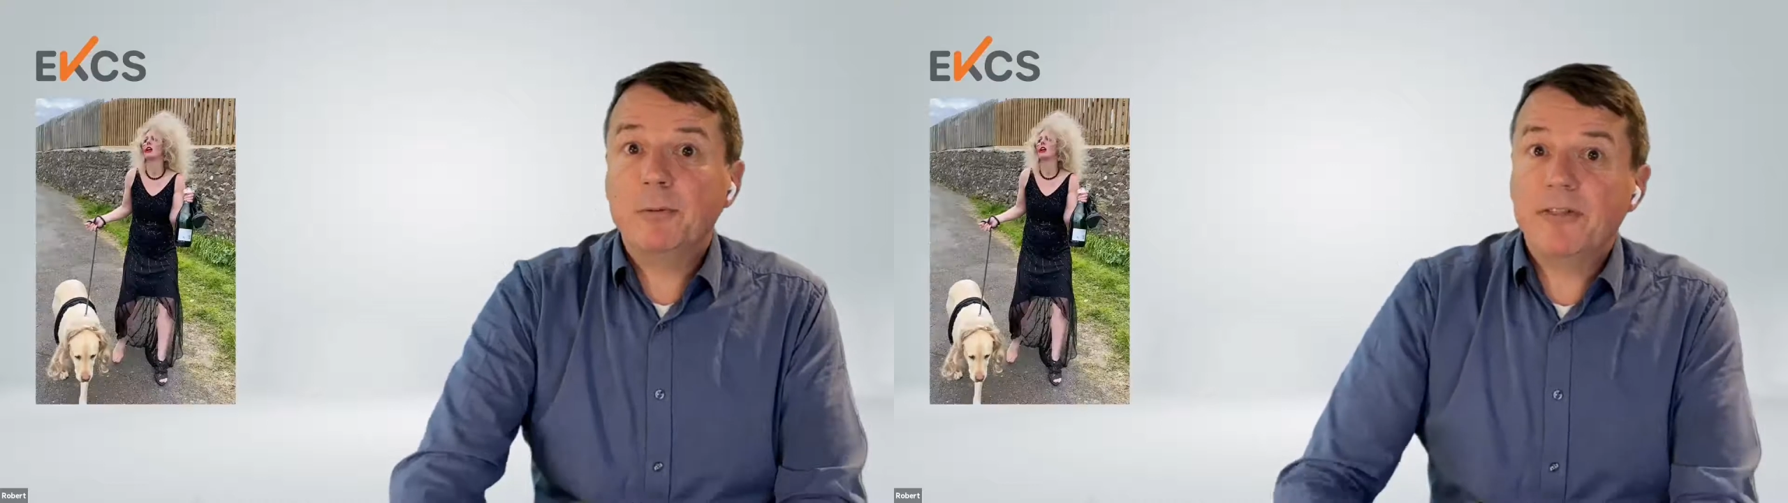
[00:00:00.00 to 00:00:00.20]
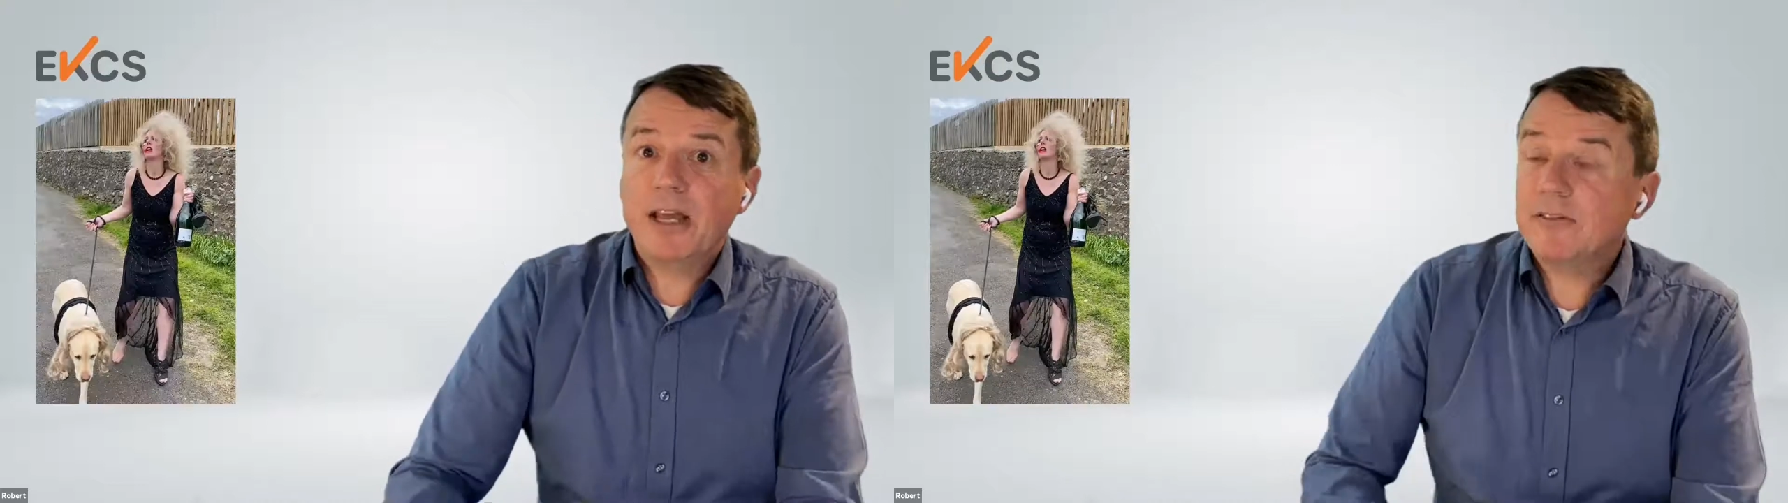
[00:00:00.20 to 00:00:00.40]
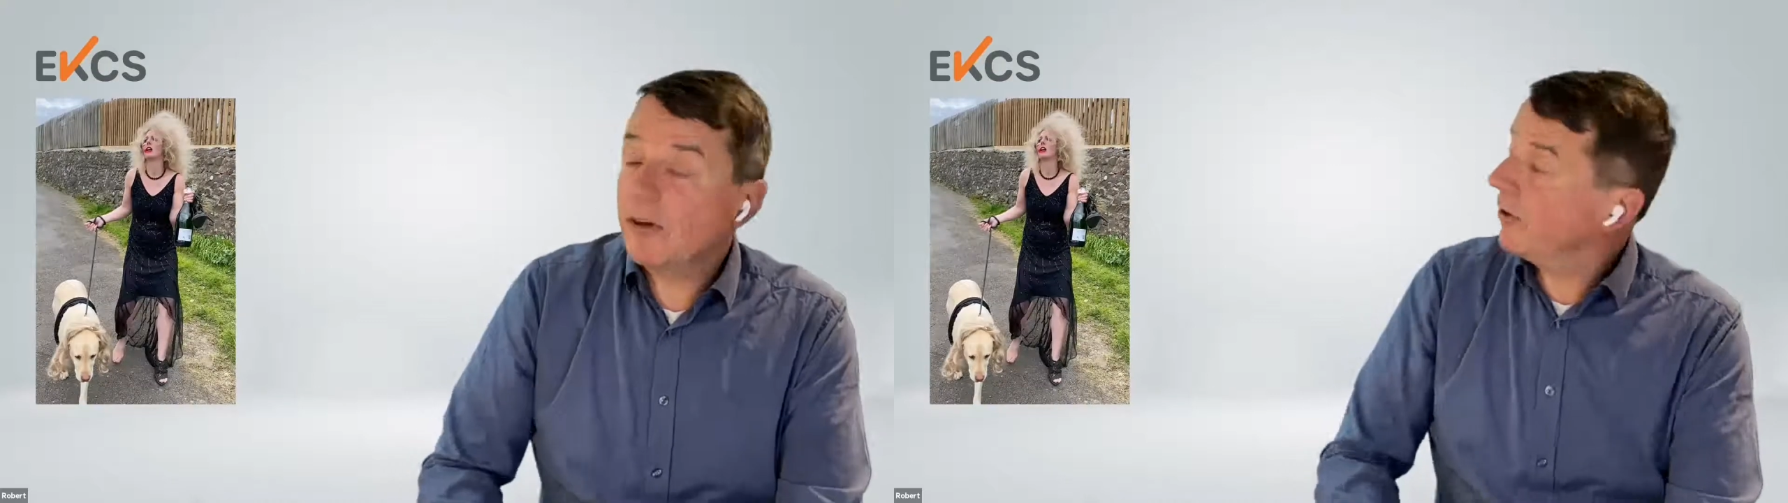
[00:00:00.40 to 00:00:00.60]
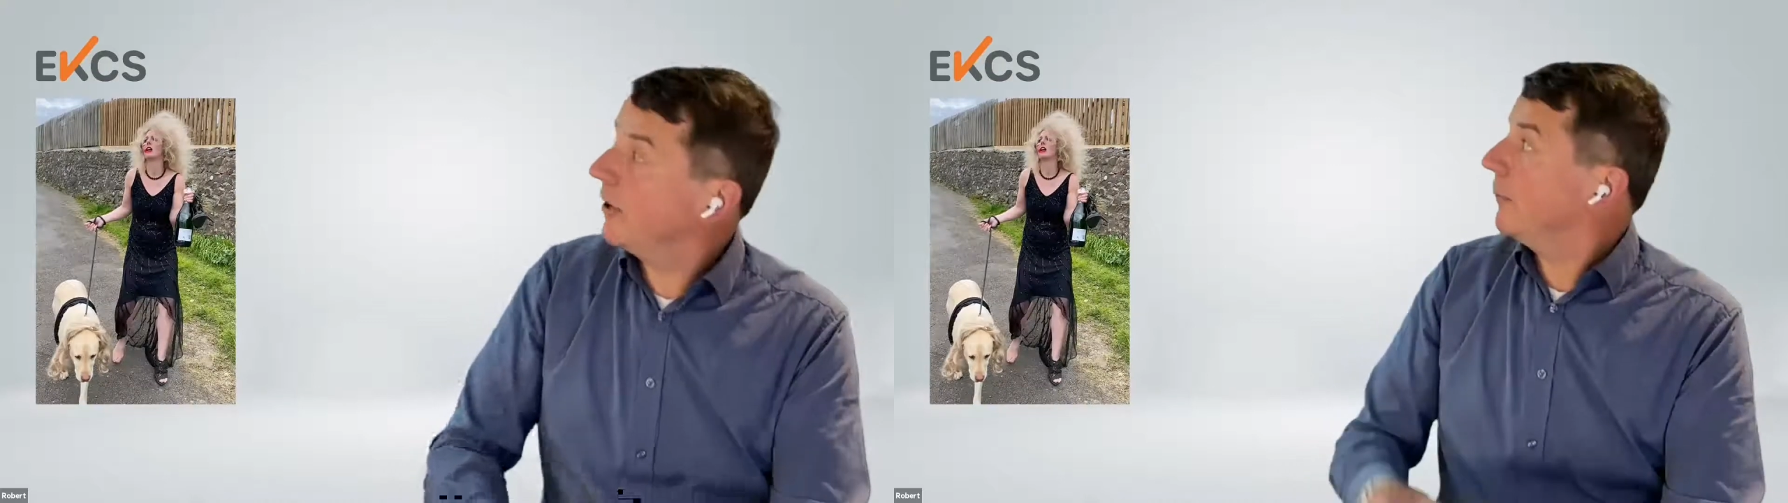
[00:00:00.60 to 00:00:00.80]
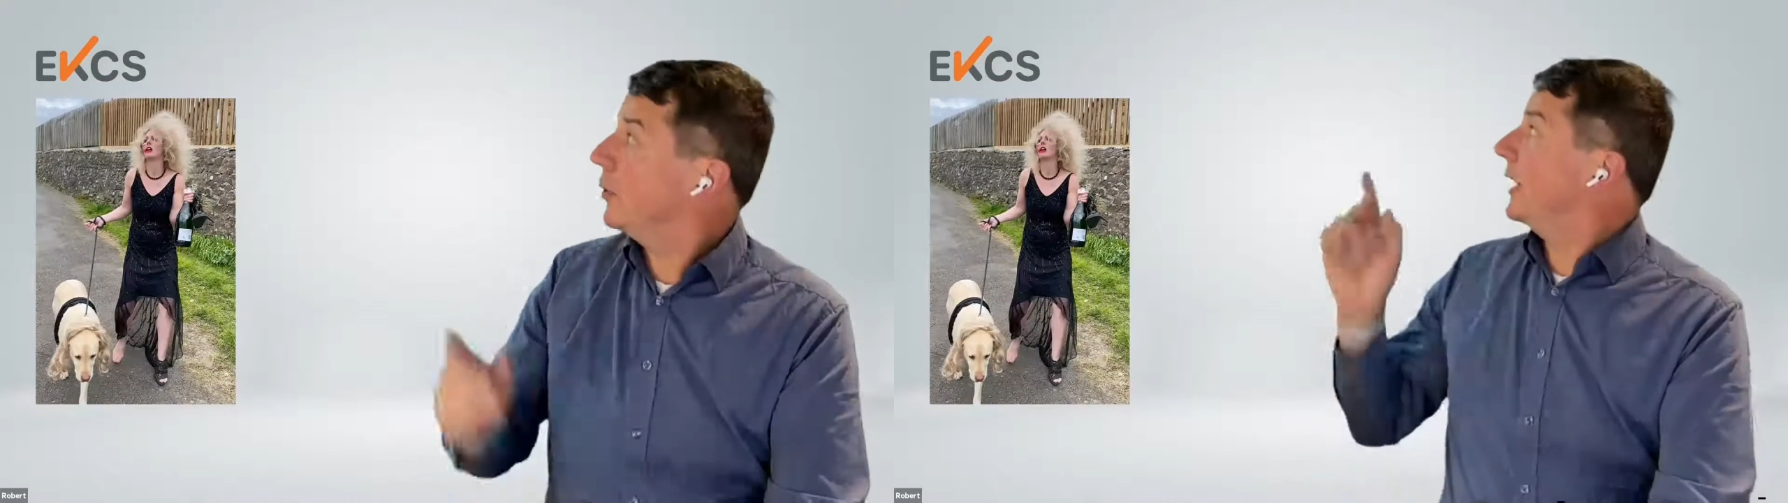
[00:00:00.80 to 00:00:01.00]
they turned up
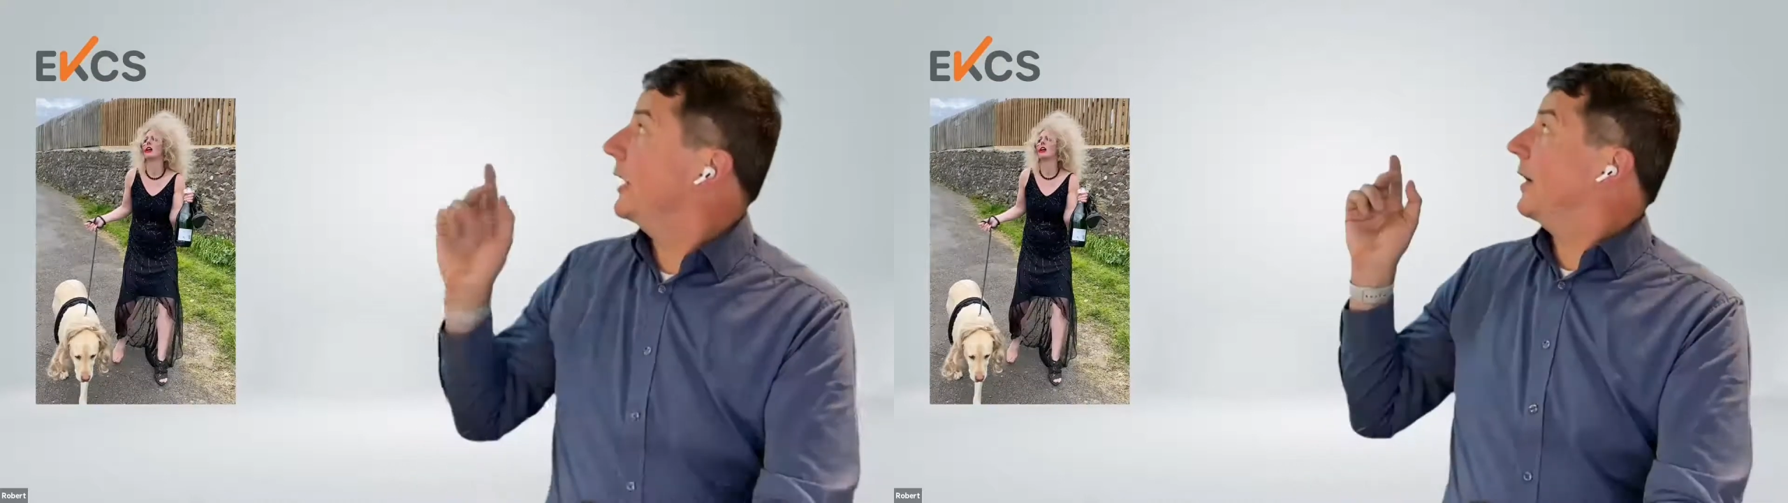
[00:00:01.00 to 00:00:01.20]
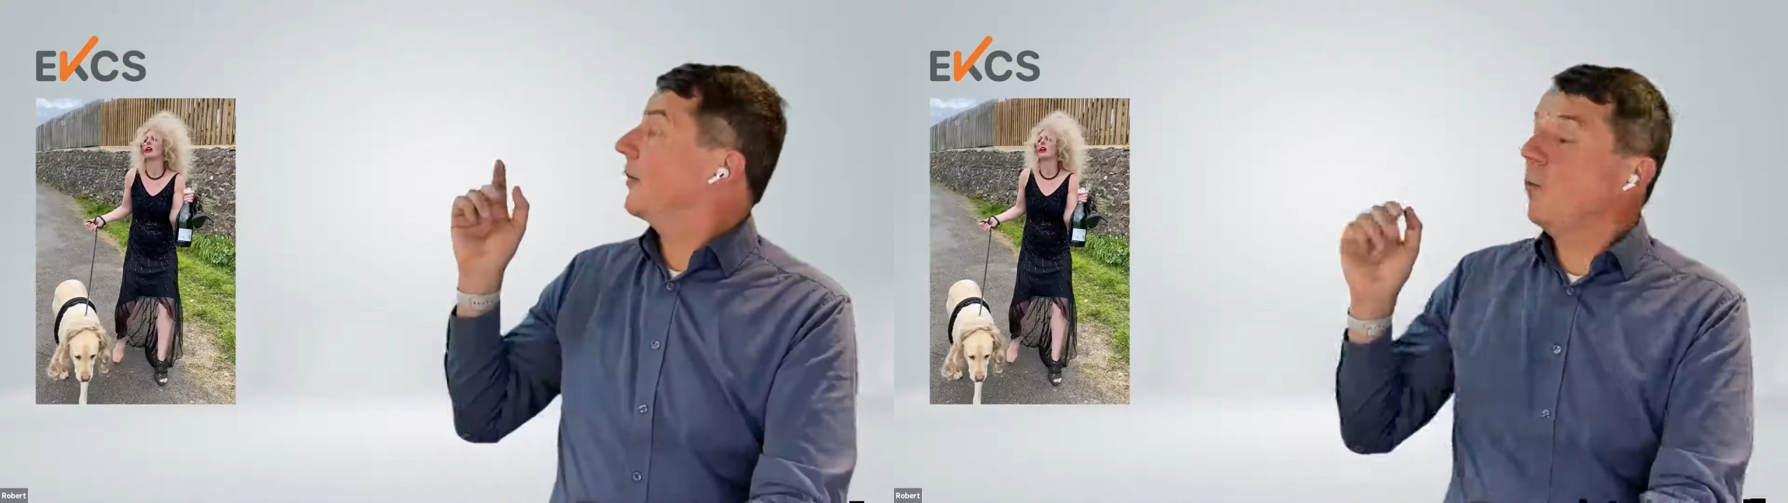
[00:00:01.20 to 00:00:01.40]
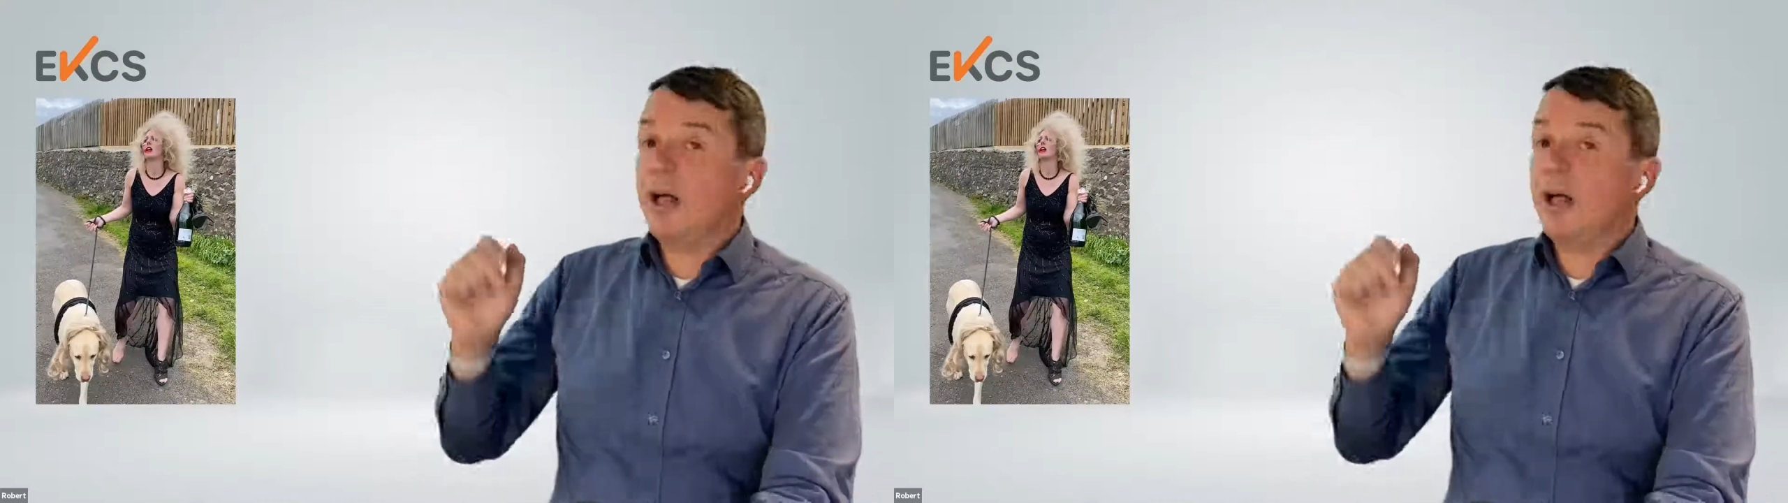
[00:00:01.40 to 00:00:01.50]
looking like the one